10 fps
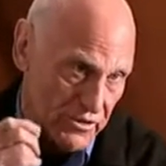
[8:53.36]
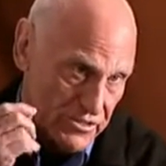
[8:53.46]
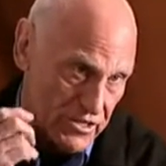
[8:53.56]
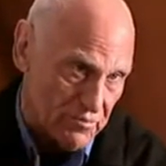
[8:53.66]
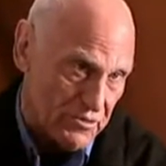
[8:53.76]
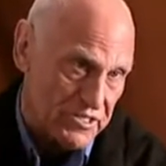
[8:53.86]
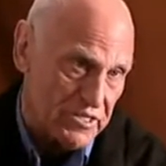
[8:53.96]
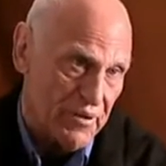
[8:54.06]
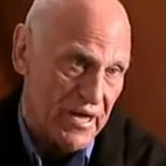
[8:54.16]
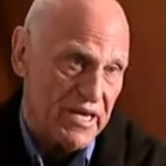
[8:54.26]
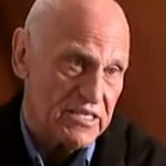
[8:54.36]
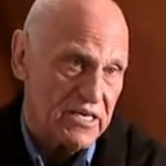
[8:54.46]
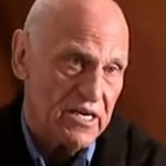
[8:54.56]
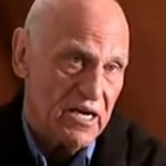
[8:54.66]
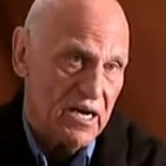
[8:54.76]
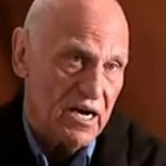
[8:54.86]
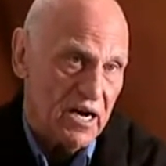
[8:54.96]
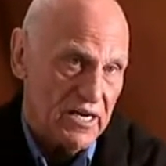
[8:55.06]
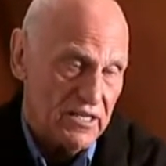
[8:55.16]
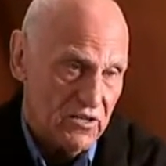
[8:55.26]
sculptors in the past,
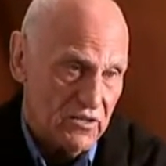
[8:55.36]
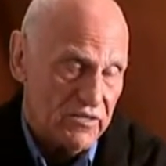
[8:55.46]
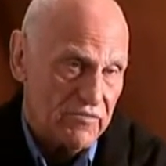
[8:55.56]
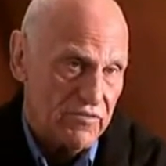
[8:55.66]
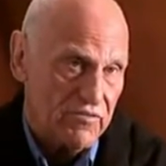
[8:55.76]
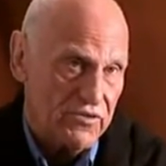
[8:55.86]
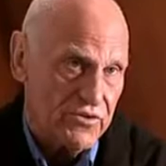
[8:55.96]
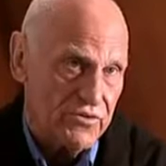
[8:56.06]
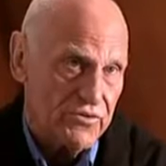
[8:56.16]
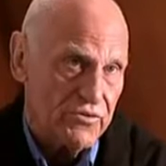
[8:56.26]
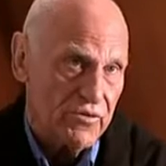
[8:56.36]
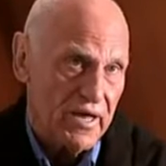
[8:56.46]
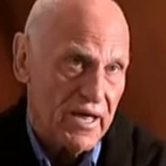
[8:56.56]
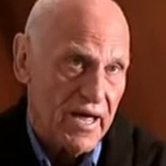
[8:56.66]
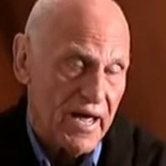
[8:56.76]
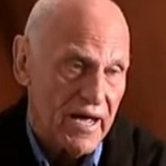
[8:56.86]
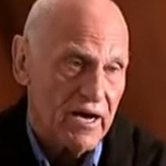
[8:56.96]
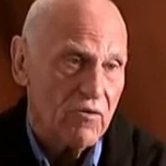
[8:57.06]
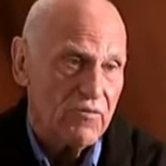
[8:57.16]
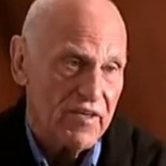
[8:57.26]
I look to
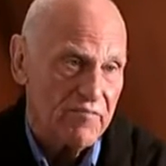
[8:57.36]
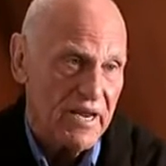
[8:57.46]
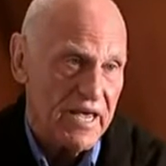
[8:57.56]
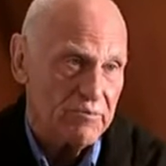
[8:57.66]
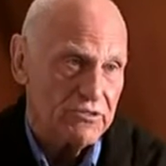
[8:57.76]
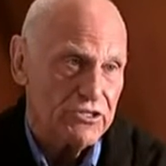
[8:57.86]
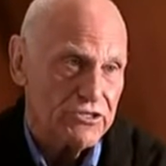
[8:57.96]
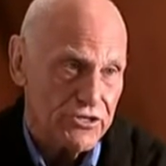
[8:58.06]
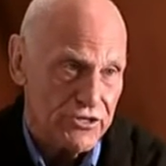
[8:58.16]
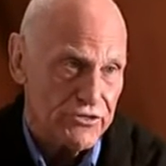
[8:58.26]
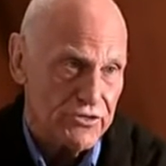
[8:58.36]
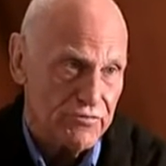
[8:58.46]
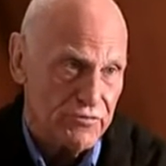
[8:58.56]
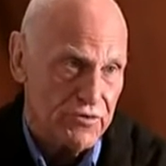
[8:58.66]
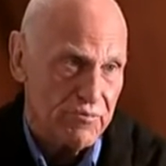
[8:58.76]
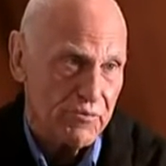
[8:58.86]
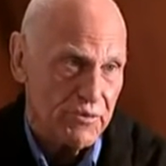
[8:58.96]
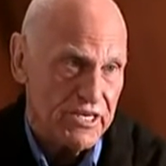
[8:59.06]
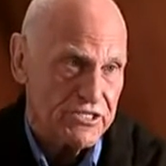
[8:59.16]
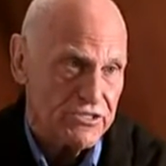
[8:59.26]
how they've been able to turn a form in
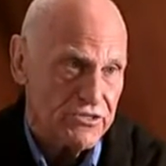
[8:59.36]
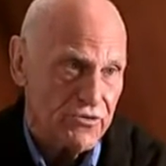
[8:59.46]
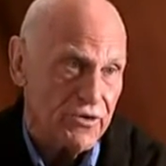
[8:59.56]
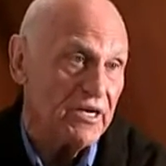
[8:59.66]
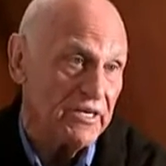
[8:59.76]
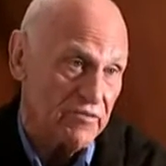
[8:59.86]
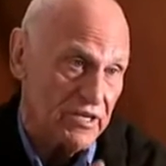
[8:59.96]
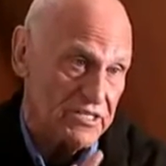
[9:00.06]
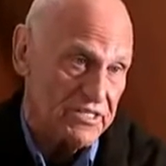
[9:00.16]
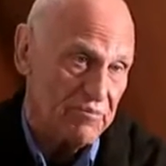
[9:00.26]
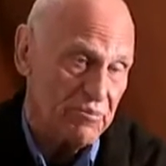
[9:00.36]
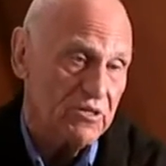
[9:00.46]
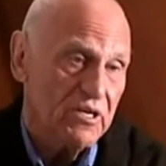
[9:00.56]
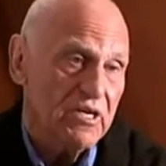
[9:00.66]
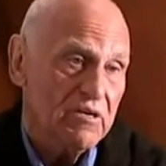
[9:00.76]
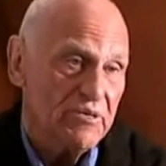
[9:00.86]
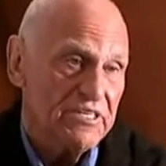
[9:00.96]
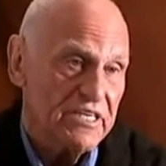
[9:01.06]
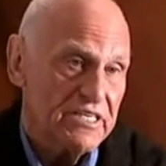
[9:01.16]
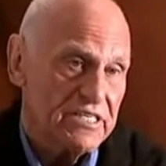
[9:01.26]
relation to drawing. I'll give you an example.
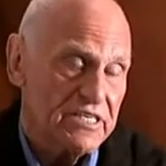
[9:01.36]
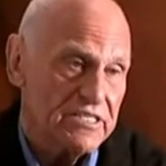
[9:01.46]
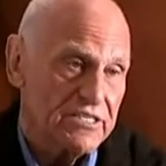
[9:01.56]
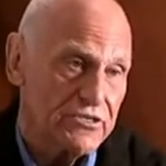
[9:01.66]
Matisse's